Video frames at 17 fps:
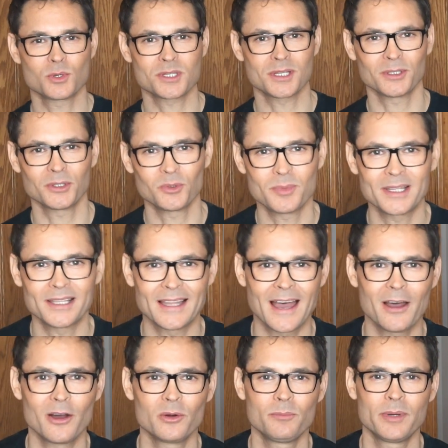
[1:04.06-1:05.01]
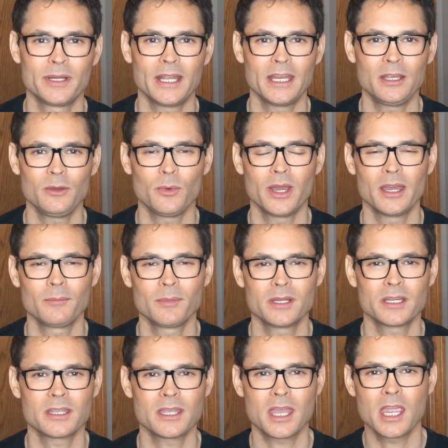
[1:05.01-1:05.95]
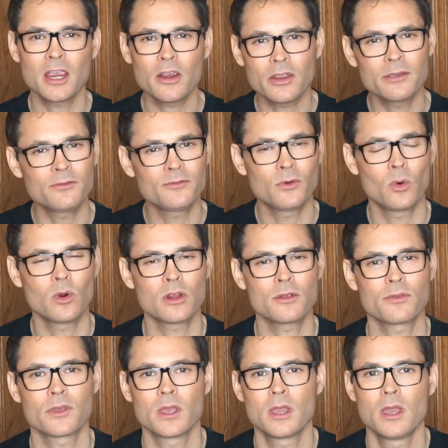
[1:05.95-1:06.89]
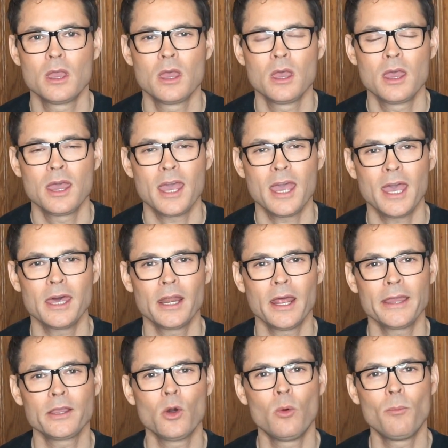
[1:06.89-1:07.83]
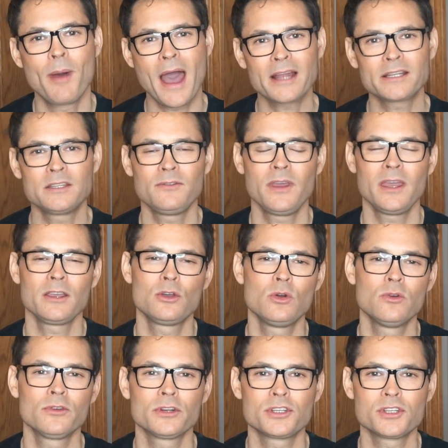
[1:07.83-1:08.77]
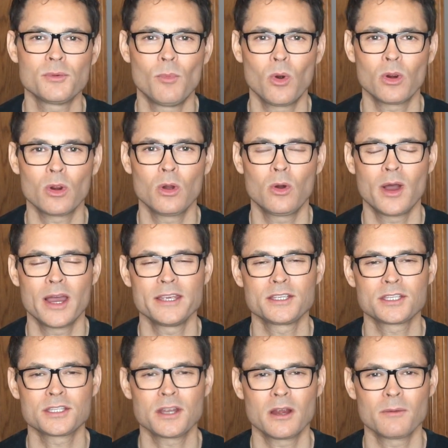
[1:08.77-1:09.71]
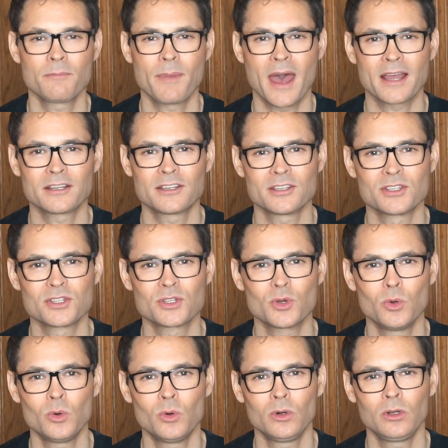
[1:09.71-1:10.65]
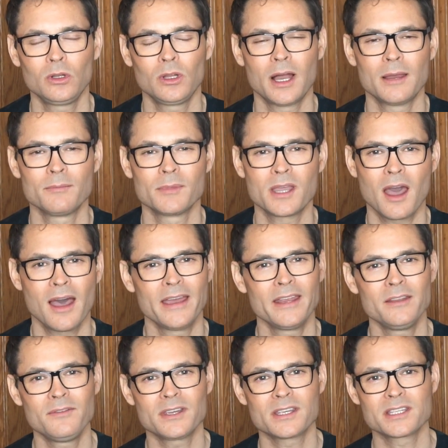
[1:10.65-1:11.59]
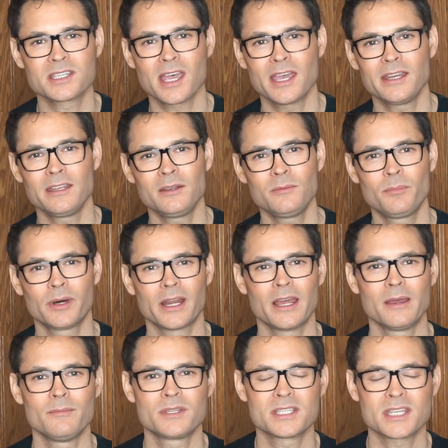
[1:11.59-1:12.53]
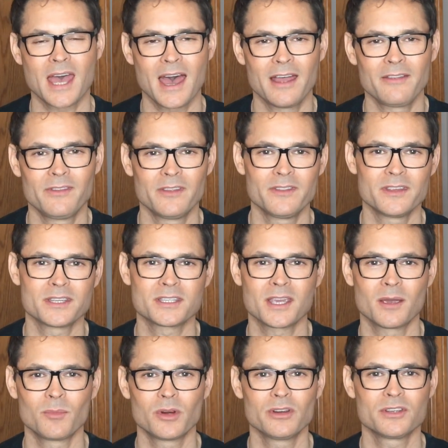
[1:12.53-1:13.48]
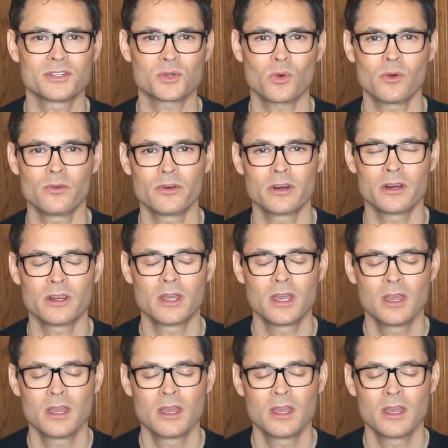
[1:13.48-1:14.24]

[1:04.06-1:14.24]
it's a little bit loud. But anyway, I'm going to carry forth. And I go back to Vancouver tomorrow. I start back to school. I'm kind of excited, but I'm sad that the summer is over.